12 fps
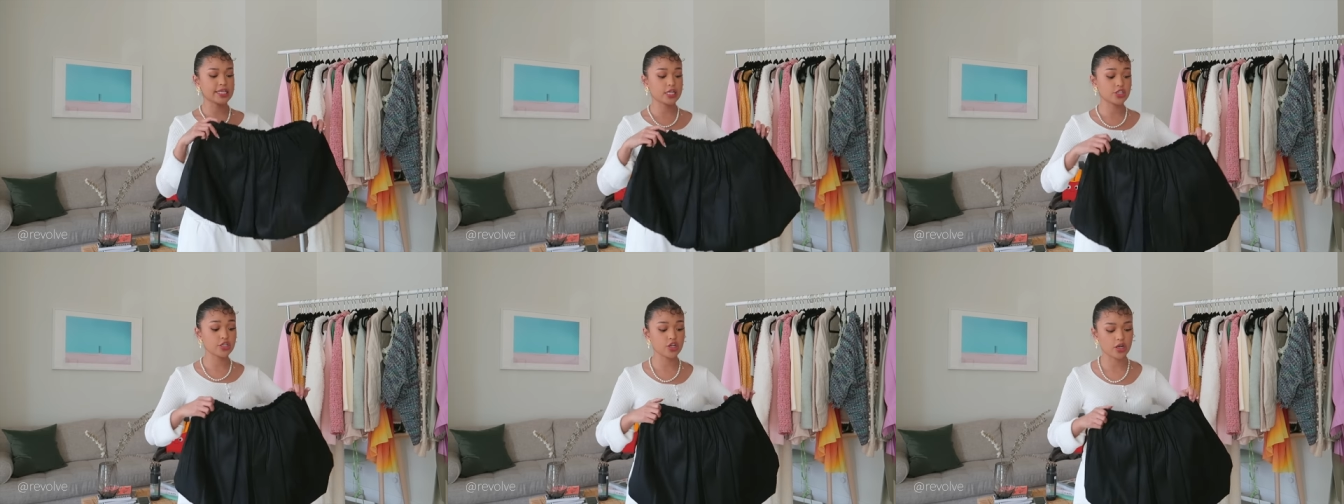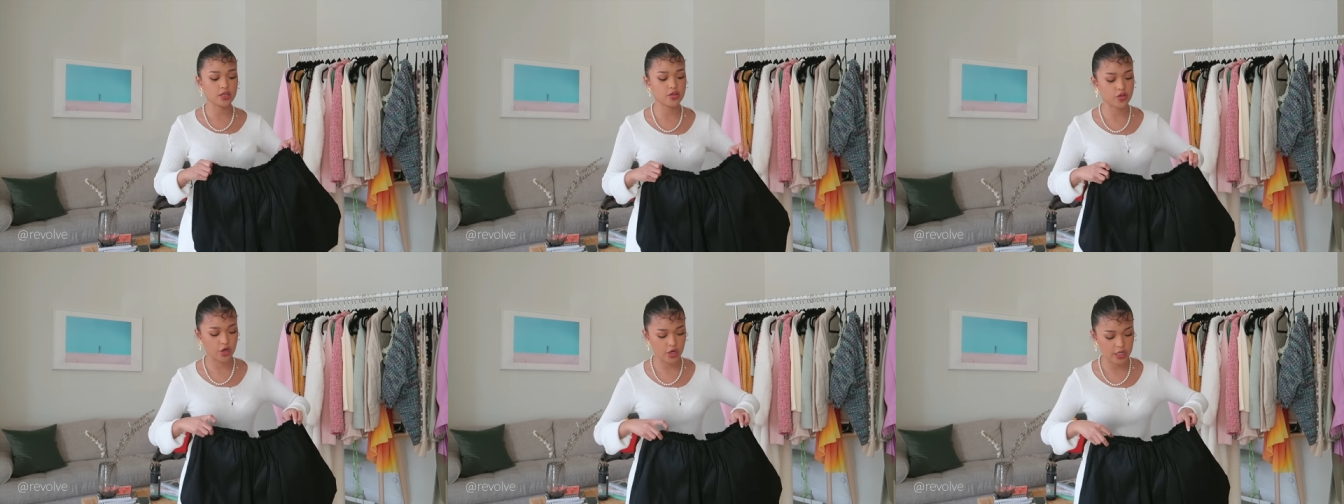It's actually not a
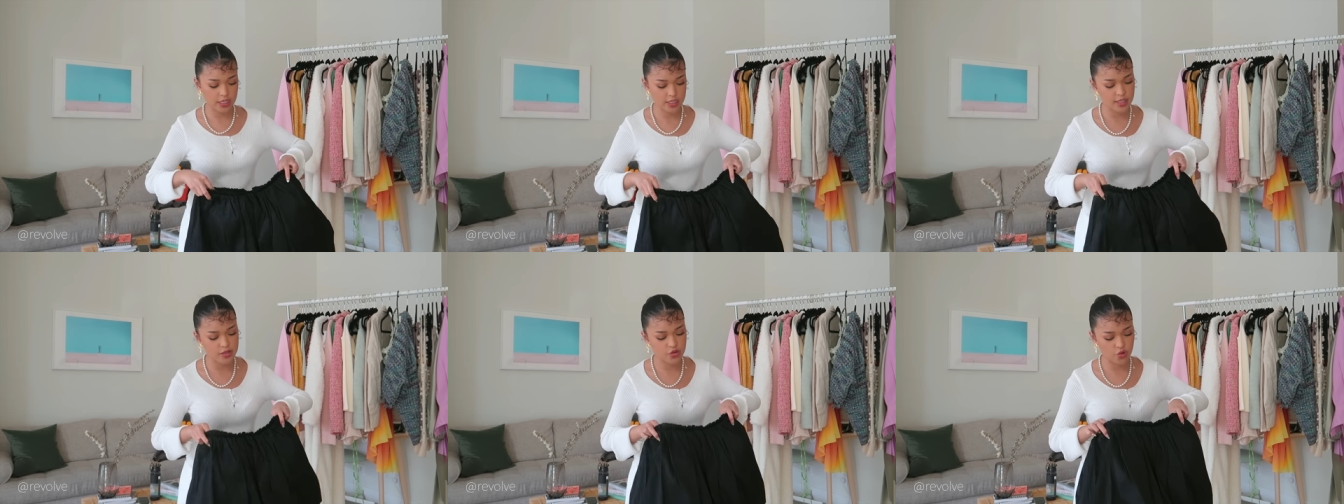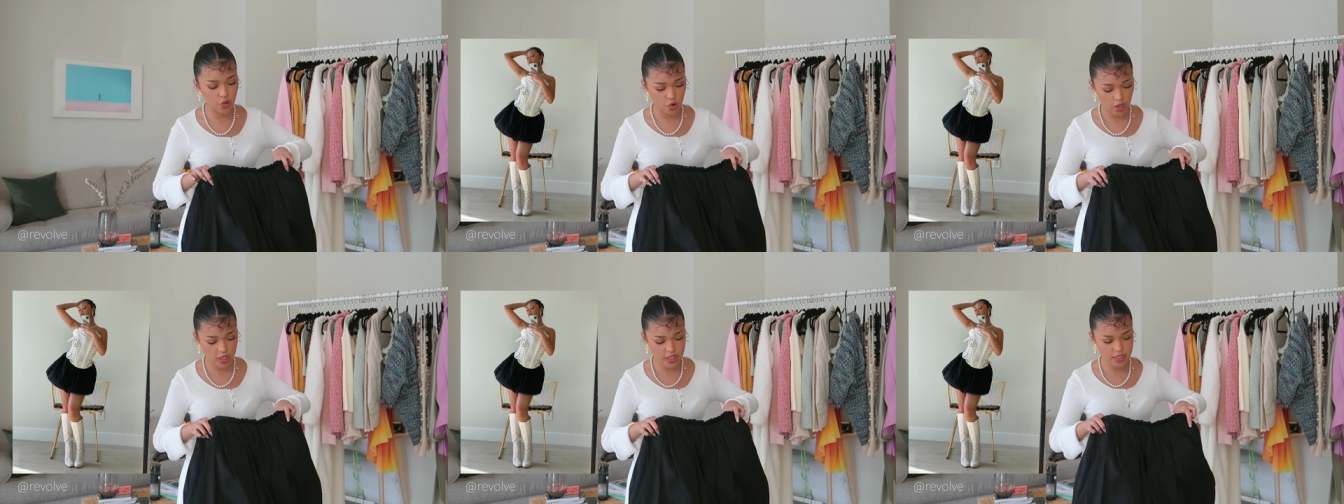skirt, it's a
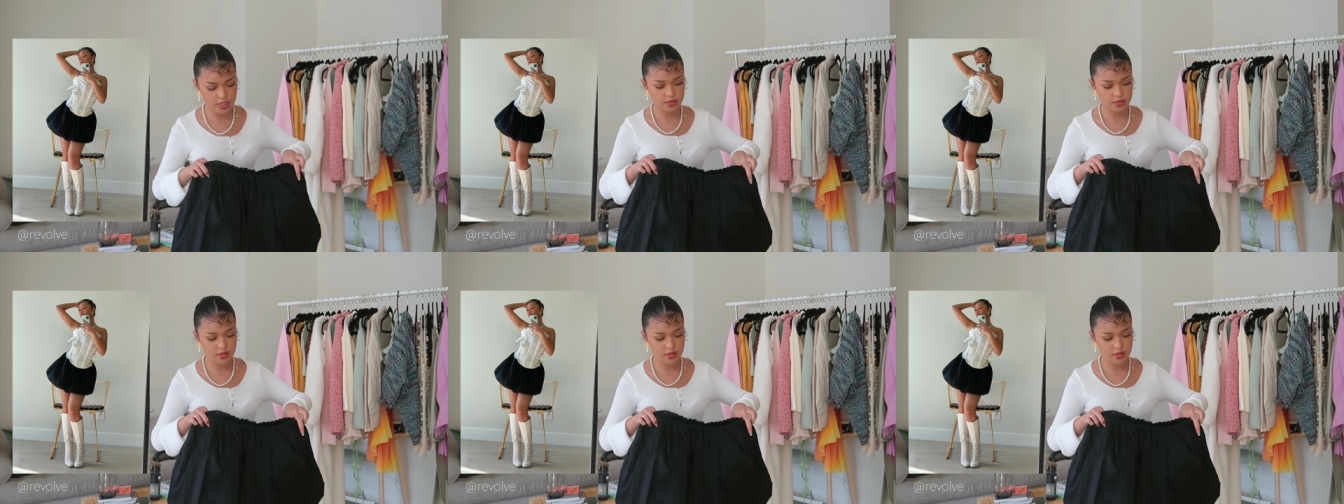skort,